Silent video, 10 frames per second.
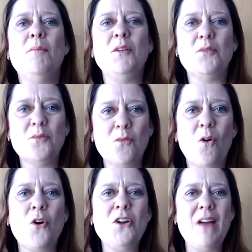
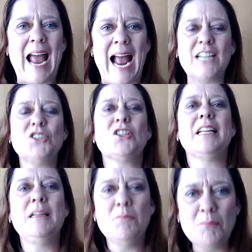before you
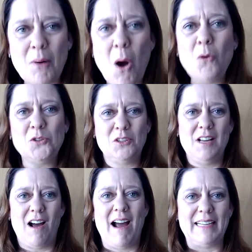actually post
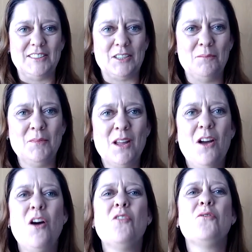the item
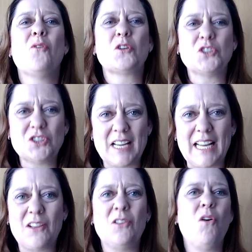for
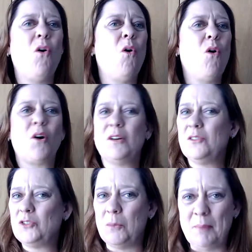sale or
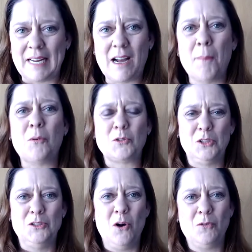to pick up or to
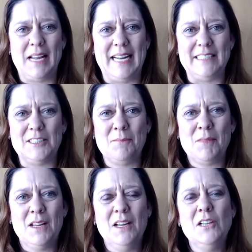donate.
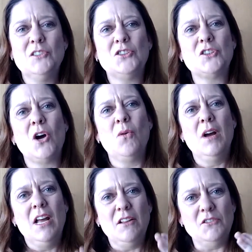So
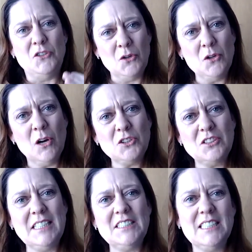do those
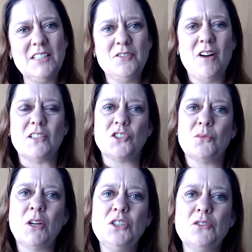things in advance.
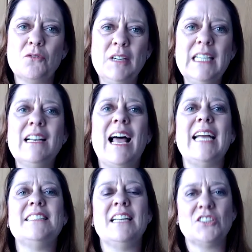Once you've
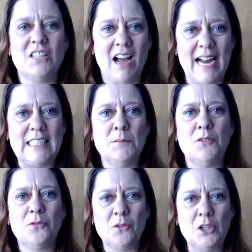realized there's an item
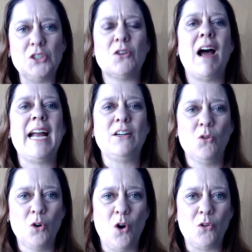of furniture I no
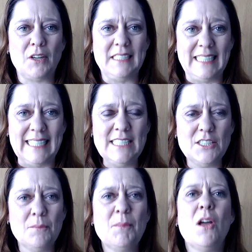longer need,
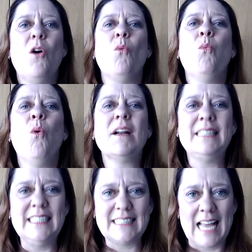what
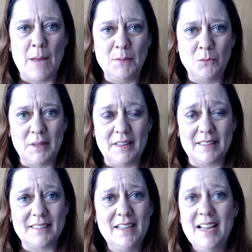needs to happen with it?